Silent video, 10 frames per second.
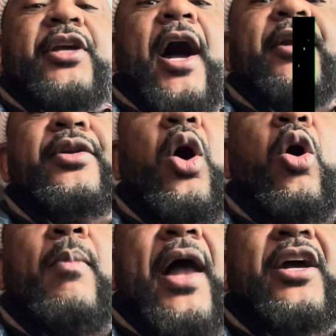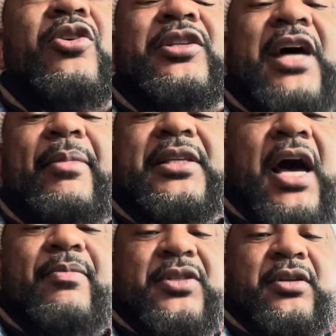You are nobody good, Tommy
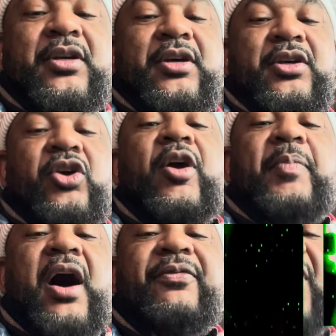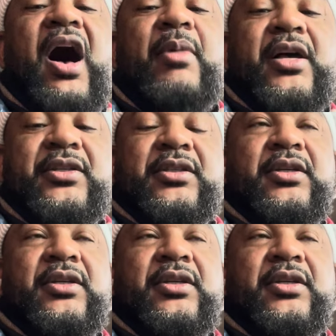Thompson. You rip off farmers.